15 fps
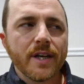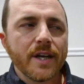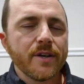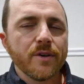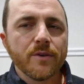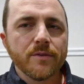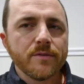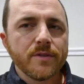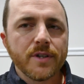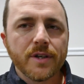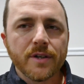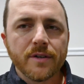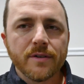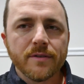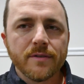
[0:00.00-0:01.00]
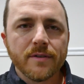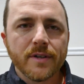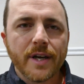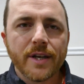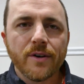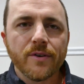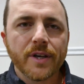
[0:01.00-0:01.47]
I
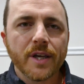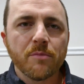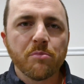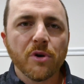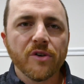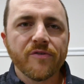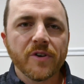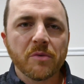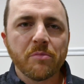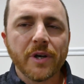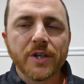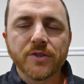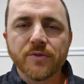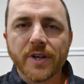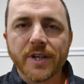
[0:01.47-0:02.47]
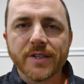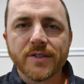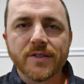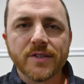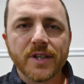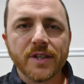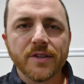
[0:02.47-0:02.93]
don't get perfect bench
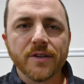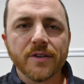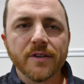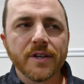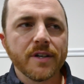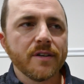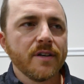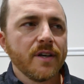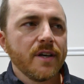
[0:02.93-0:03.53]
rests either, and